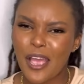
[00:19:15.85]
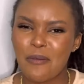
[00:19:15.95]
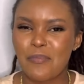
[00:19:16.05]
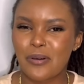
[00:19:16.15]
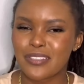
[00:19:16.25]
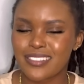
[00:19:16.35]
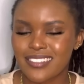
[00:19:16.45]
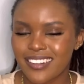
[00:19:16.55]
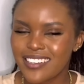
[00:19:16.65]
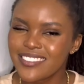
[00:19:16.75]
I post
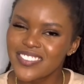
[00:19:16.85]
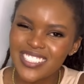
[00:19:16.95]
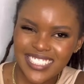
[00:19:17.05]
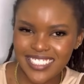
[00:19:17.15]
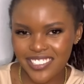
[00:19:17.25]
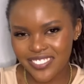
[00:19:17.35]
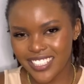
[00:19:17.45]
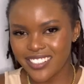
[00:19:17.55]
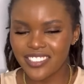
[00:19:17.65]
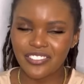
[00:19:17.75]
a lot of stuff, a
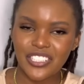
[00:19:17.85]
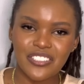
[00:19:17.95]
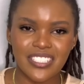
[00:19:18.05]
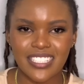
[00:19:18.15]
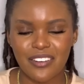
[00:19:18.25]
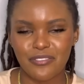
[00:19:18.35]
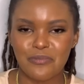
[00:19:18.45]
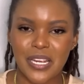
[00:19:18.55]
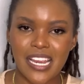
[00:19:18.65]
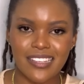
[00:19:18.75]
lot of cute stuff on
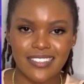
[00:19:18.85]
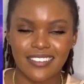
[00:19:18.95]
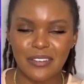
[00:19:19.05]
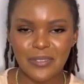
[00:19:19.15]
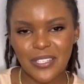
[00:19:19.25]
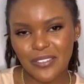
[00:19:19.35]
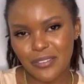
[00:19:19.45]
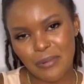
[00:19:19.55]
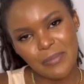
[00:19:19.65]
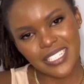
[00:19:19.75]
my Instagram. So
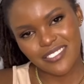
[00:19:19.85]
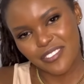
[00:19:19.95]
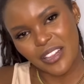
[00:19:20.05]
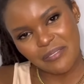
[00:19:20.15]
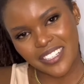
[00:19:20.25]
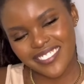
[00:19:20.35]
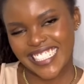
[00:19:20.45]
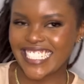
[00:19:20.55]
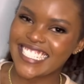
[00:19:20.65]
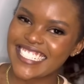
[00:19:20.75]
remember to follow me on
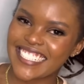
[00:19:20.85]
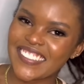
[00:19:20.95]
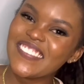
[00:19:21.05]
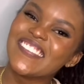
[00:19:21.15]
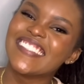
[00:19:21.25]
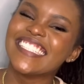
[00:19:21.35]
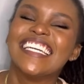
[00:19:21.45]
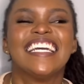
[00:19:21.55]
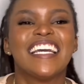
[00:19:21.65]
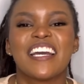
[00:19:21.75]
Instagram.
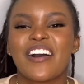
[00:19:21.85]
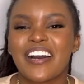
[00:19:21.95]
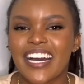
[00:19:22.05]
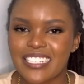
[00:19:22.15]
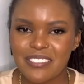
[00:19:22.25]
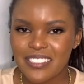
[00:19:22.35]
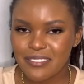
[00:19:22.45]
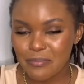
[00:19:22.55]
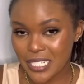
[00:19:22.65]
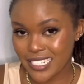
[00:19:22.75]
At
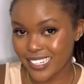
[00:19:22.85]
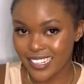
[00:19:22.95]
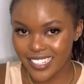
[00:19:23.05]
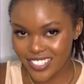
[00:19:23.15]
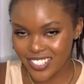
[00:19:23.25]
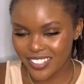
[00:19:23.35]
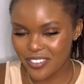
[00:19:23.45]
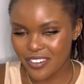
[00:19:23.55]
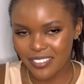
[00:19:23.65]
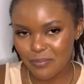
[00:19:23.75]
Betty Kalache,
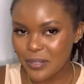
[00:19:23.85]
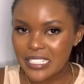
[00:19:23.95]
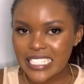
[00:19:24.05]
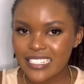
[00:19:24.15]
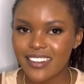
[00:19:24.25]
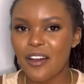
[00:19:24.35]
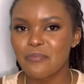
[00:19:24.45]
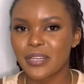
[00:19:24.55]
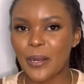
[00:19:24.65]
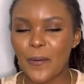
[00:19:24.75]
or I'll put it down
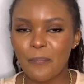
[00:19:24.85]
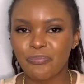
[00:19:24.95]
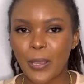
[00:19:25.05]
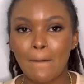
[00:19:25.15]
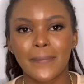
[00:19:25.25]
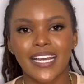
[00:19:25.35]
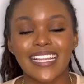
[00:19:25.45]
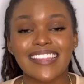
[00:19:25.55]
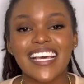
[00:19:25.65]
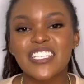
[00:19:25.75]
below. But
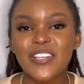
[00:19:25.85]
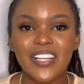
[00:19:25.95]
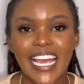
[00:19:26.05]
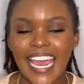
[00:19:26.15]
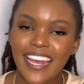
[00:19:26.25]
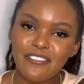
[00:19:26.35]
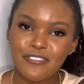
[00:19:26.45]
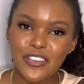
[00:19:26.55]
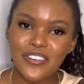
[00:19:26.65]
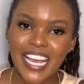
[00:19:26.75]
that's all I had
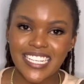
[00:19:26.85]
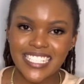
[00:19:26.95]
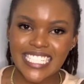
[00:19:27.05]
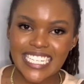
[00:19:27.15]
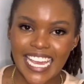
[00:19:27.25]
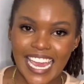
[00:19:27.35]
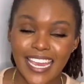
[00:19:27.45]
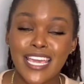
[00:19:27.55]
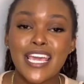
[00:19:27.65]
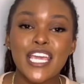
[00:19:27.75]
for you guys
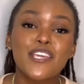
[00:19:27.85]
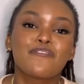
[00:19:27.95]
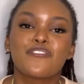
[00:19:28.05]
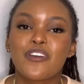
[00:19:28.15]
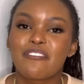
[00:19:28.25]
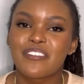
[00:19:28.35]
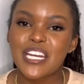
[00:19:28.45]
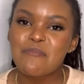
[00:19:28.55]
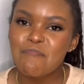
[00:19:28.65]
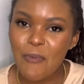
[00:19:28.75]
today. If you have
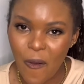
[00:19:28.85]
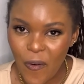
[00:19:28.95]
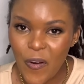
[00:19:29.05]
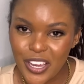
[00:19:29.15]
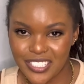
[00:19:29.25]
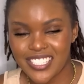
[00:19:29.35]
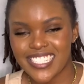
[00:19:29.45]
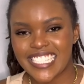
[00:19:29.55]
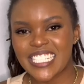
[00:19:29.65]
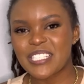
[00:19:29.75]
any more
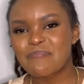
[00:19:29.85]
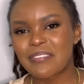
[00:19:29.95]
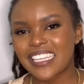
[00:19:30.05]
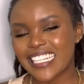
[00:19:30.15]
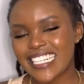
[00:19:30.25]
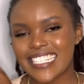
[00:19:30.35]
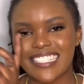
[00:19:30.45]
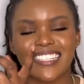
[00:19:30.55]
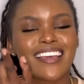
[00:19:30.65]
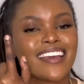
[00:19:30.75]
questions, please
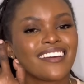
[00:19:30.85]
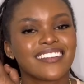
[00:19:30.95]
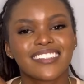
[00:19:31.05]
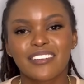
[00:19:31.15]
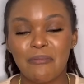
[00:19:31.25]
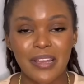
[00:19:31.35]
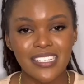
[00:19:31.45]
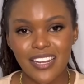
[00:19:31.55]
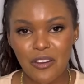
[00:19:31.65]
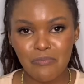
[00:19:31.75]

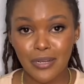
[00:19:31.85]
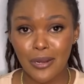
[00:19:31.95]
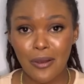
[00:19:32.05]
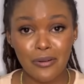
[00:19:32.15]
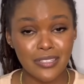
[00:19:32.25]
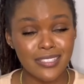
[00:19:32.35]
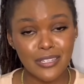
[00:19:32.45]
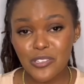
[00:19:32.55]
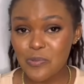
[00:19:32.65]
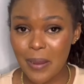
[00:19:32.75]
comment down below or
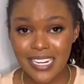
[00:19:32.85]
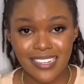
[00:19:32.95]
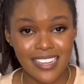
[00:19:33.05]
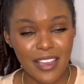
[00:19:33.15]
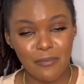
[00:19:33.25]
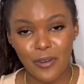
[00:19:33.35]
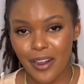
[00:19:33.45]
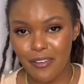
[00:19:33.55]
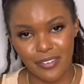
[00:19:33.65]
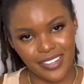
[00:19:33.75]
send to my D M,
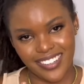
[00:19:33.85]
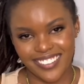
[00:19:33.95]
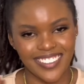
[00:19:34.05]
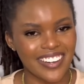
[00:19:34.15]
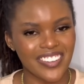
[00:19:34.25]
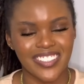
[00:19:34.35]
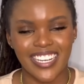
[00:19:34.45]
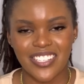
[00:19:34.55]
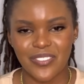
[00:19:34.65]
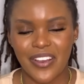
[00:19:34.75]
whatever, whatever you
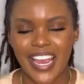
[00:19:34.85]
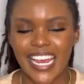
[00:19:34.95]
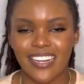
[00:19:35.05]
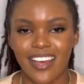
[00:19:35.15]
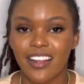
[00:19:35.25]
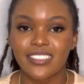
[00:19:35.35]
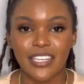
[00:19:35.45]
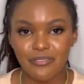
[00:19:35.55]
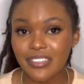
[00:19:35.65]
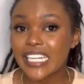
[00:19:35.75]
guys want, and I'll
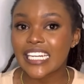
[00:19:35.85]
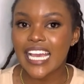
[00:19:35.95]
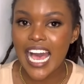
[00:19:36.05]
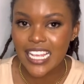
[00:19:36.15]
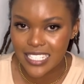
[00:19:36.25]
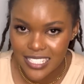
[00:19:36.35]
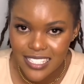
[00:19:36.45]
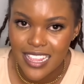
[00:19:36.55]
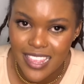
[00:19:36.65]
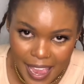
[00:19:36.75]
definitely
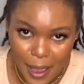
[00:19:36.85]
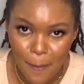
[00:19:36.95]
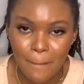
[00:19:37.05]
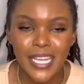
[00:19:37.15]
answer them.